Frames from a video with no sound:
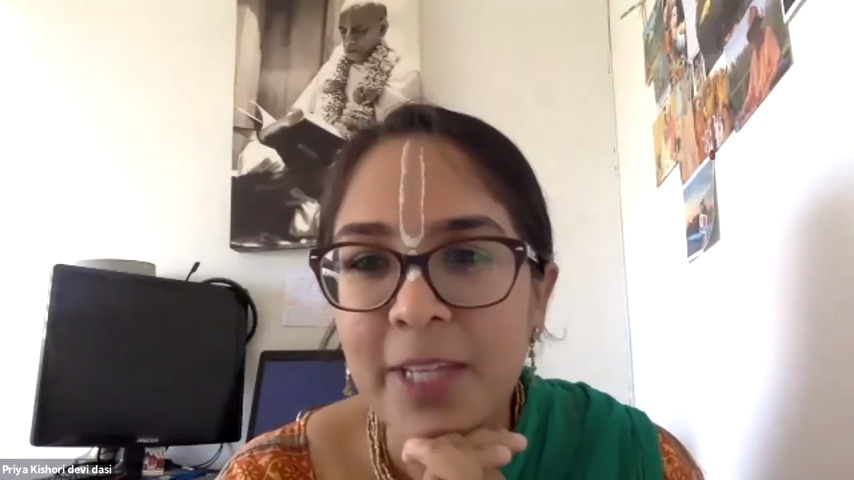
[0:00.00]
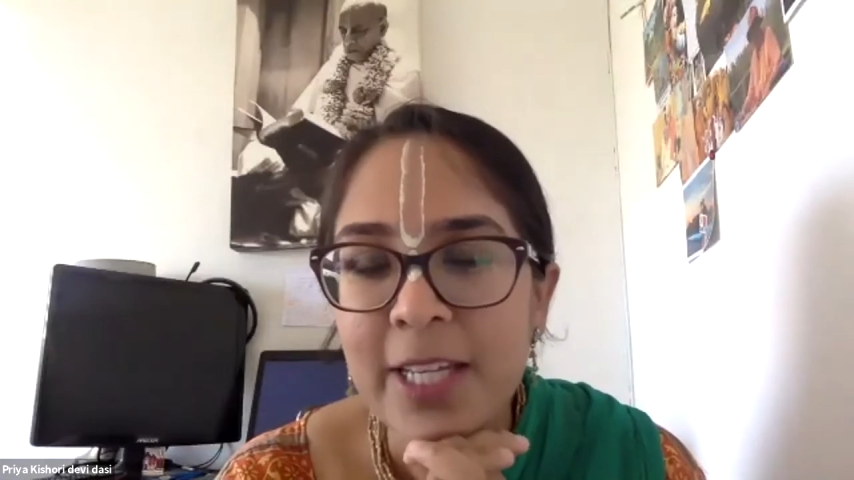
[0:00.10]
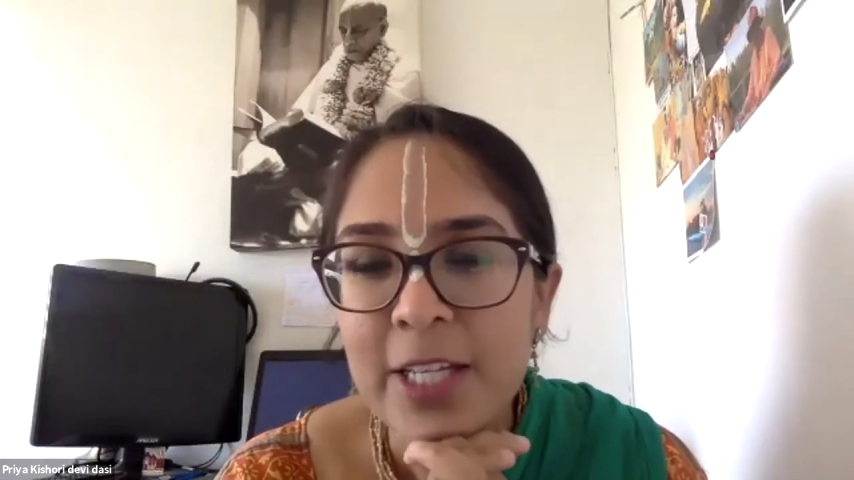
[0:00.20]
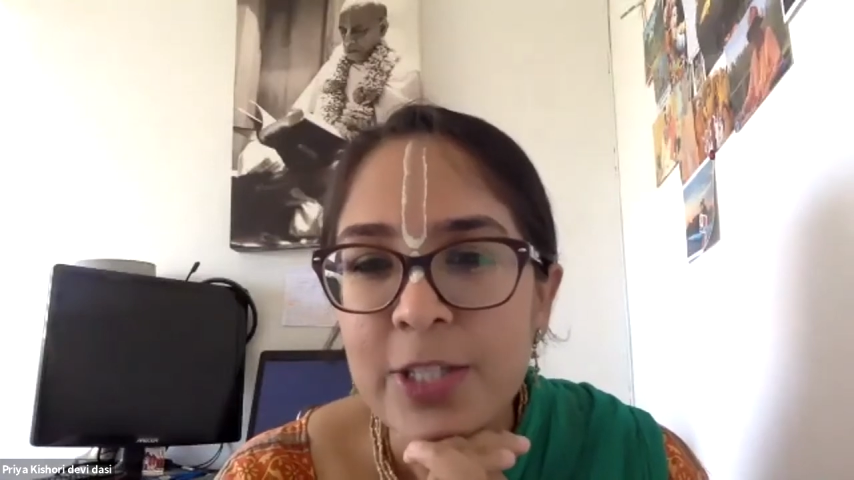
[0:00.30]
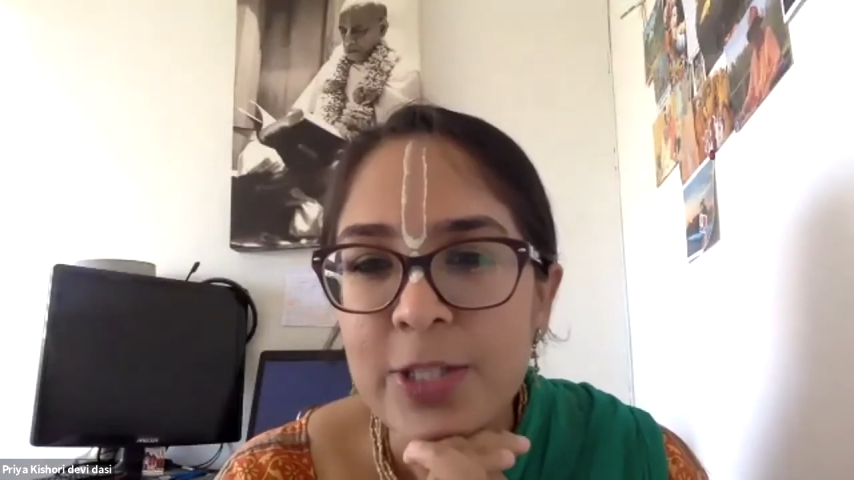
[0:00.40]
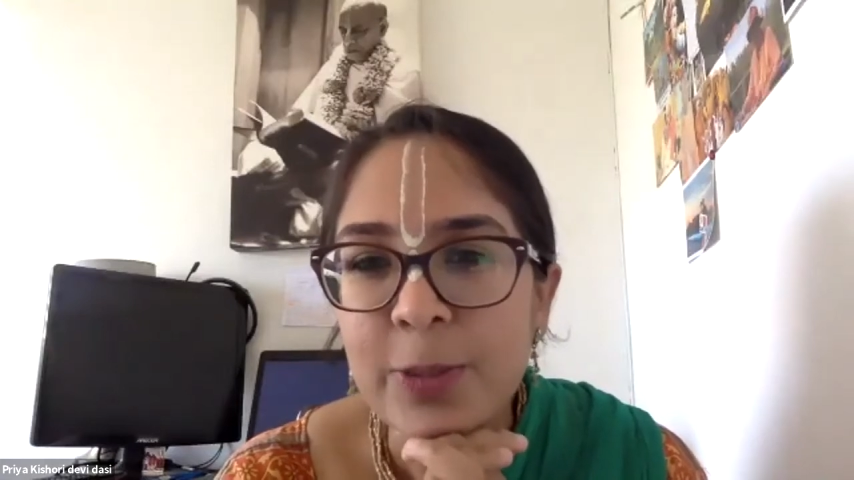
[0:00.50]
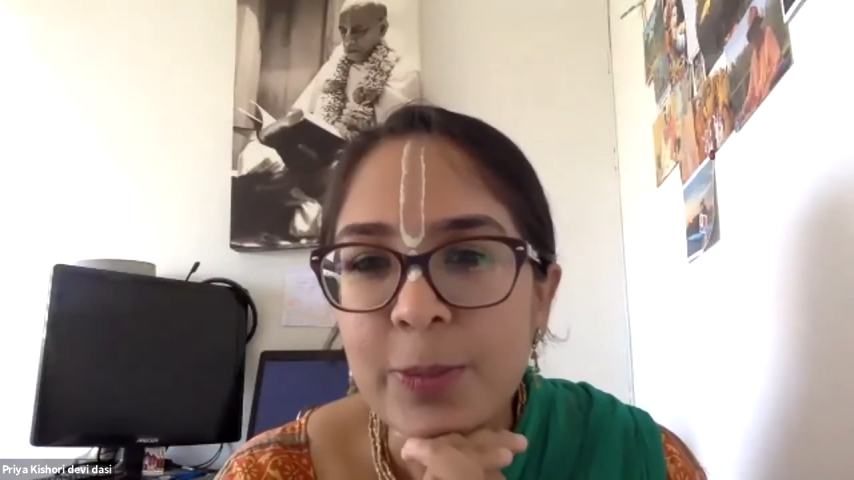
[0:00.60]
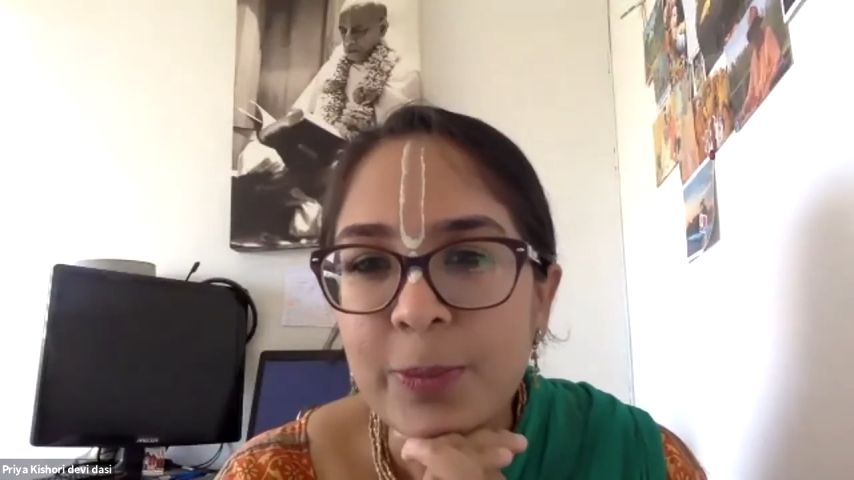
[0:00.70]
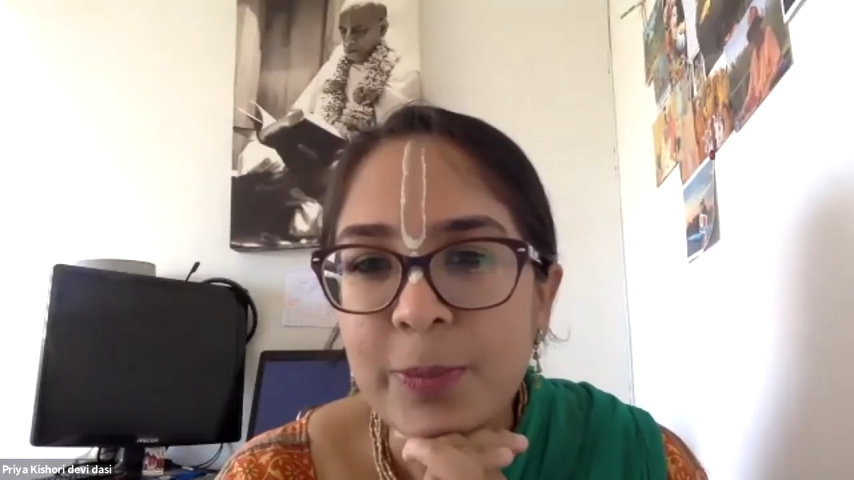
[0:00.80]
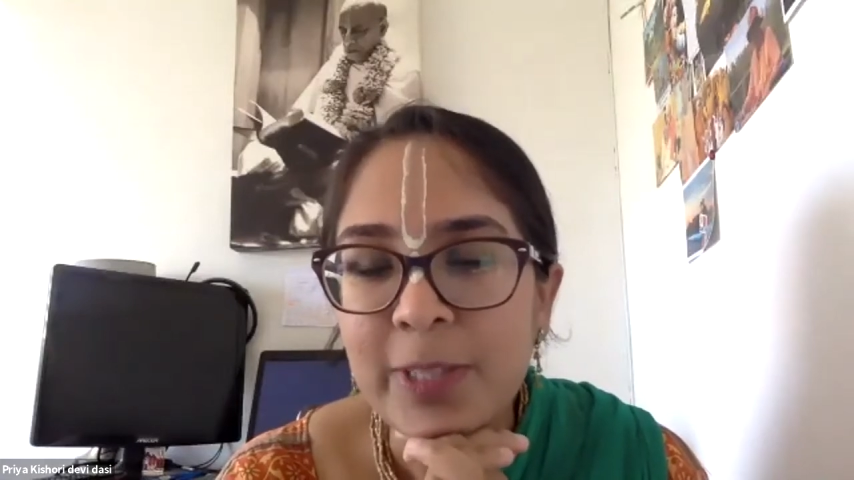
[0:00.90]
So
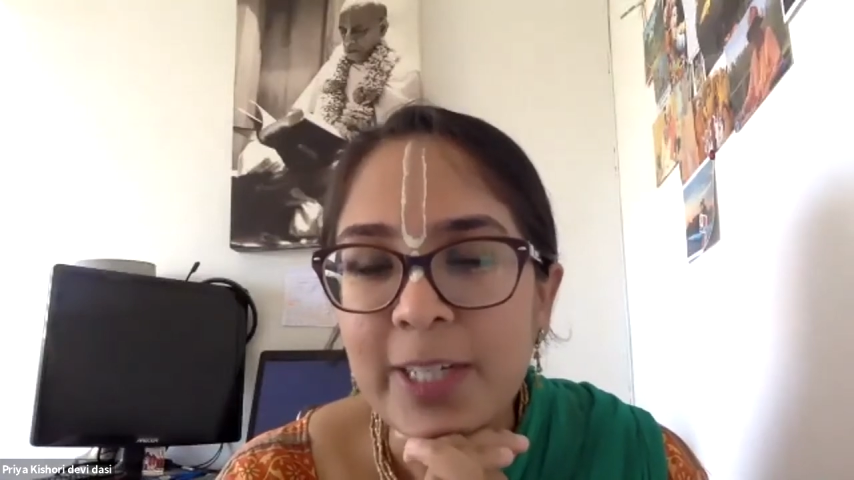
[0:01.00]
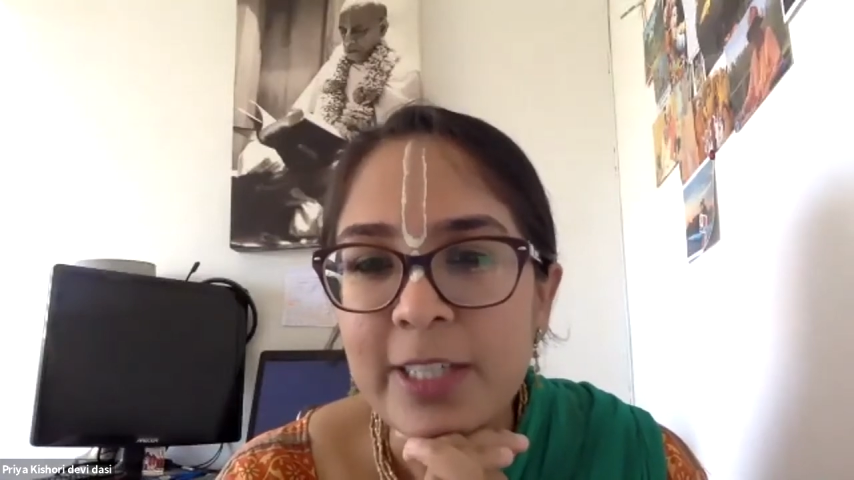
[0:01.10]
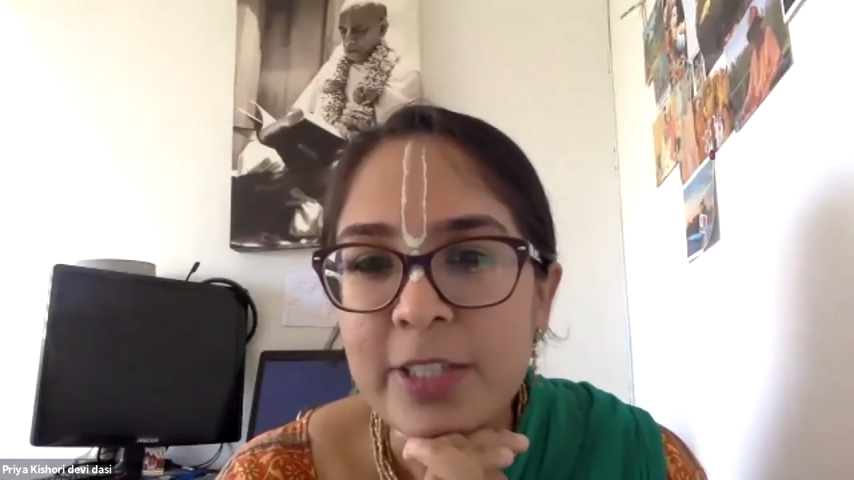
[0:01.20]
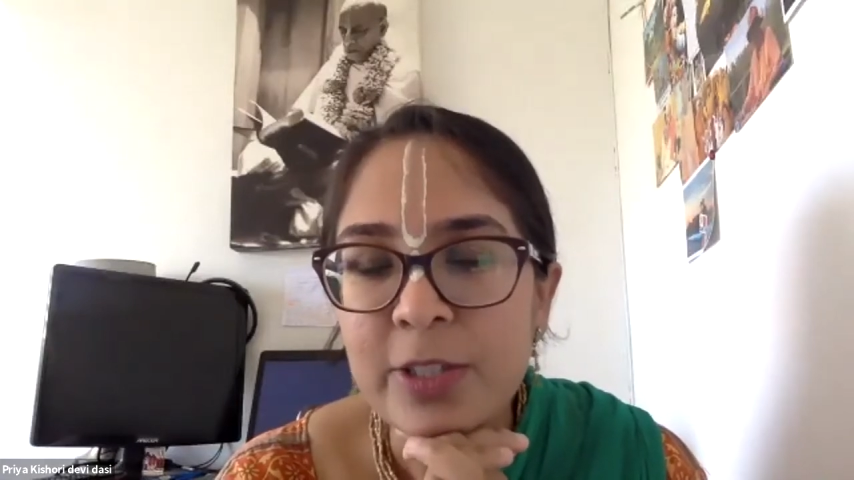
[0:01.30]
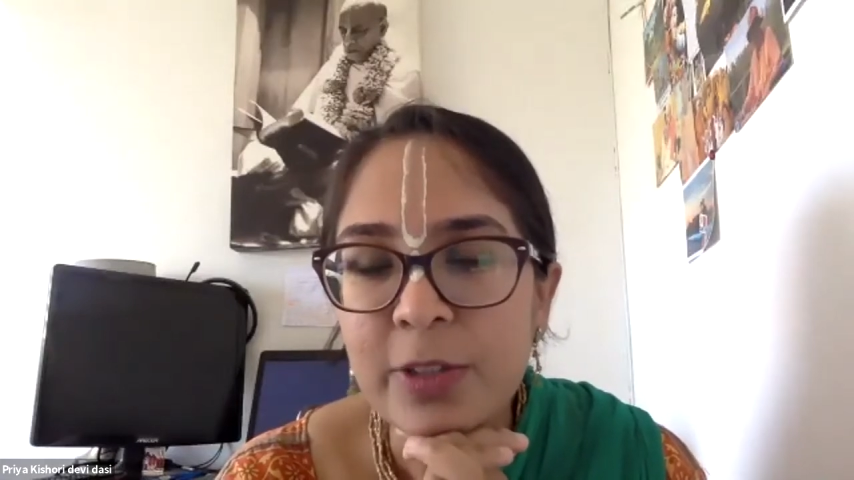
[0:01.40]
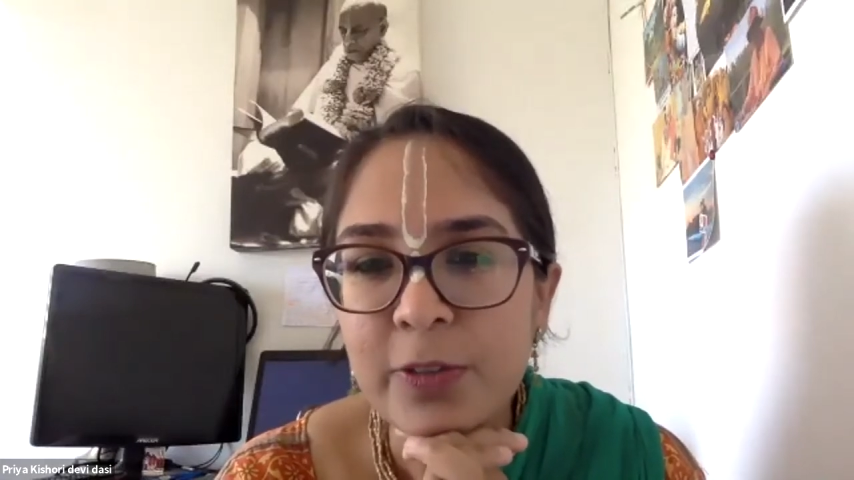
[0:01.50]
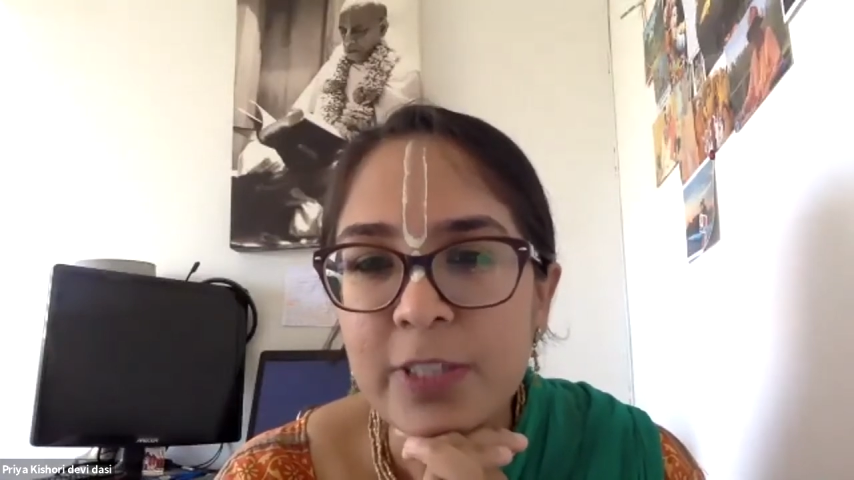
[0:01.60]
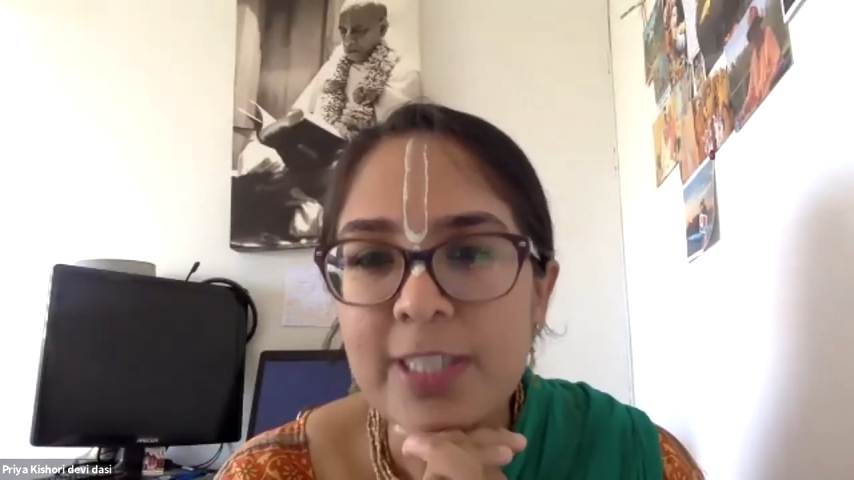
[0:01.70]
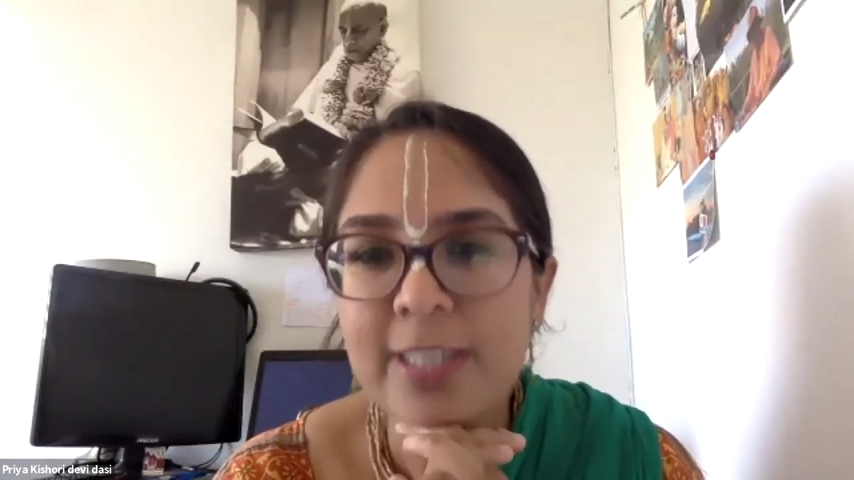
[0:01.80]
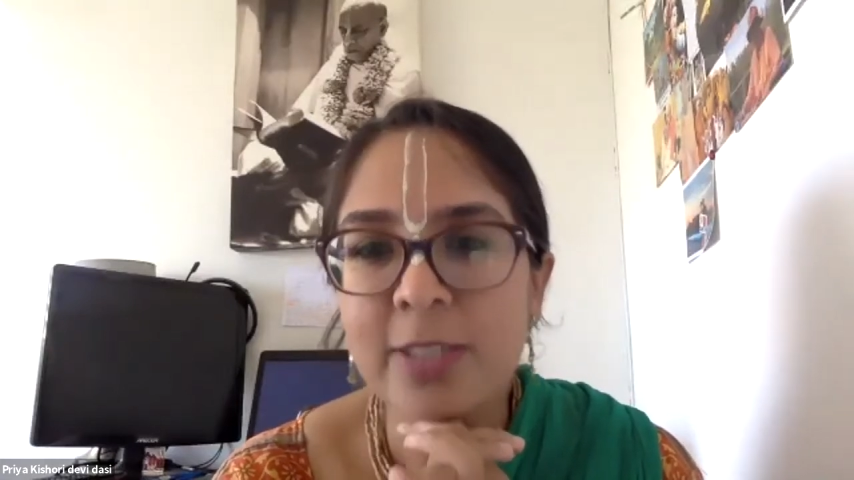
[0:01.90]
Maharaj, the
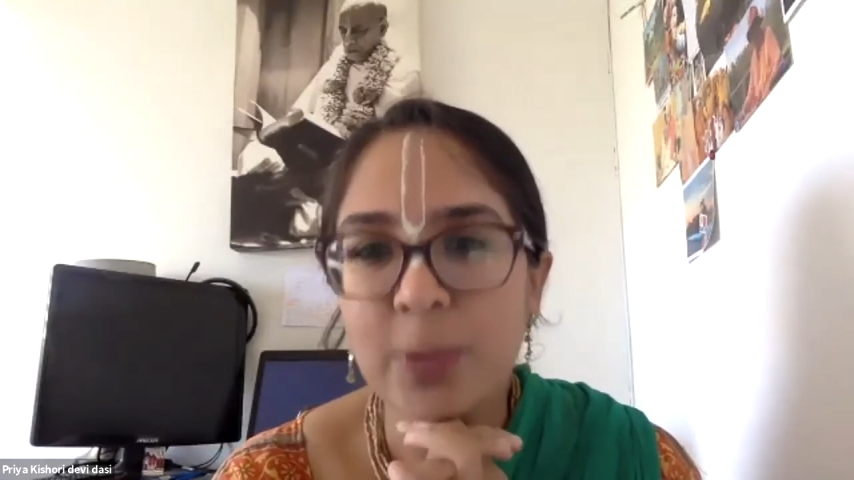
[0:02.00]
first